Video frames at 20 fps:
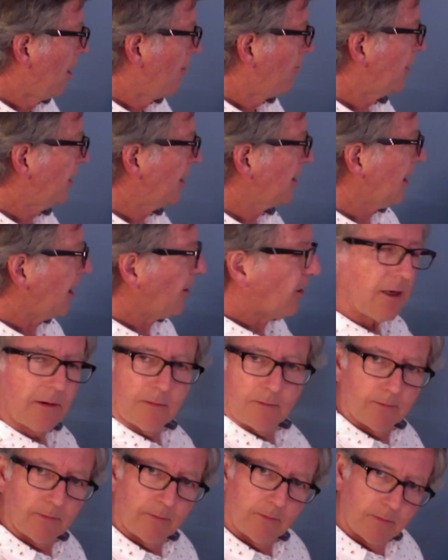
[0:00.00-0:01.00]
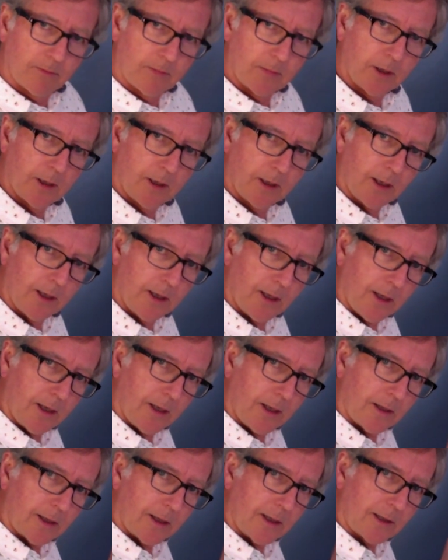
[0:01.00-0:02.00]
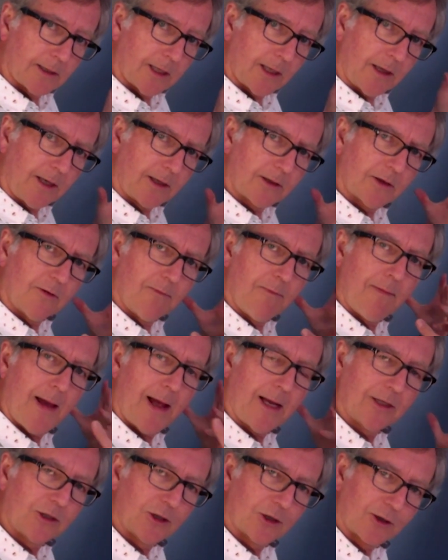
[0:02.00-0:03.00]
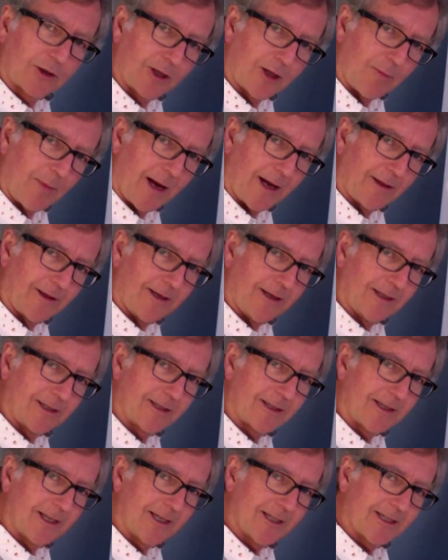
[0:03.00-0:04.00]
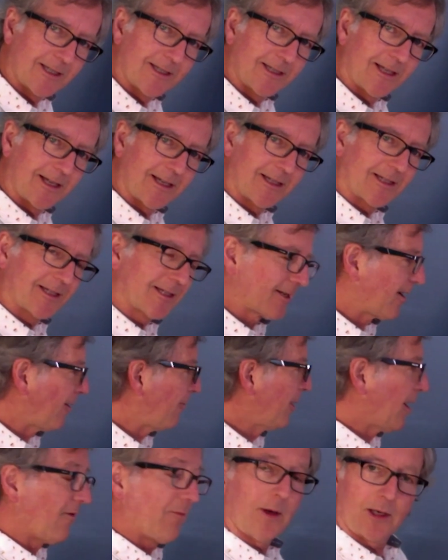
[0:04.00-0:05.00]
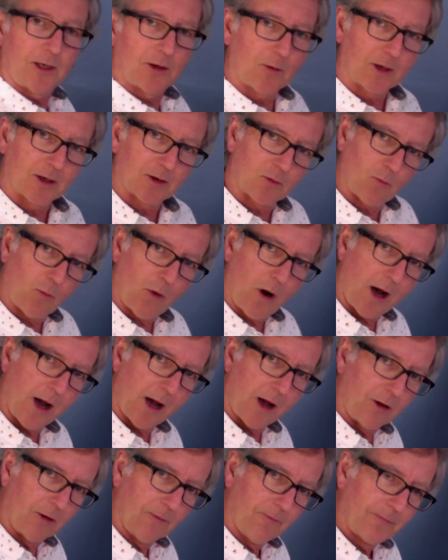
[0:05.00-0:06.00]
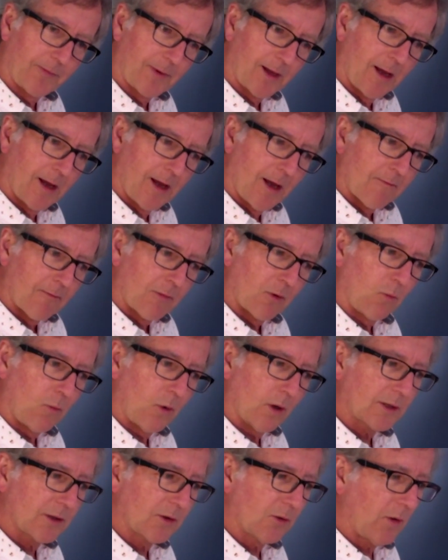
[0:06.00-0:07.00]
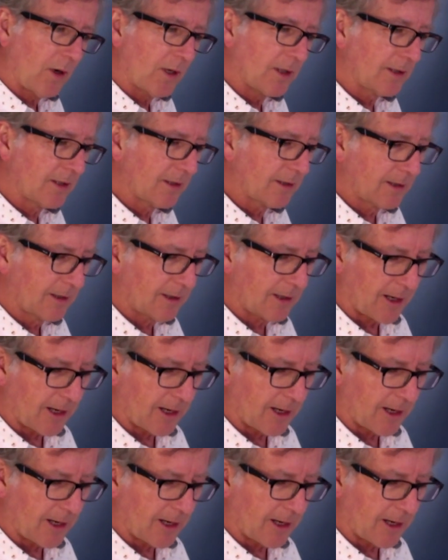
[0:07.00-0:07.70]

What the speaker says: there's nothing sort of magical about this. I mean, I've been doing it a while, but what's always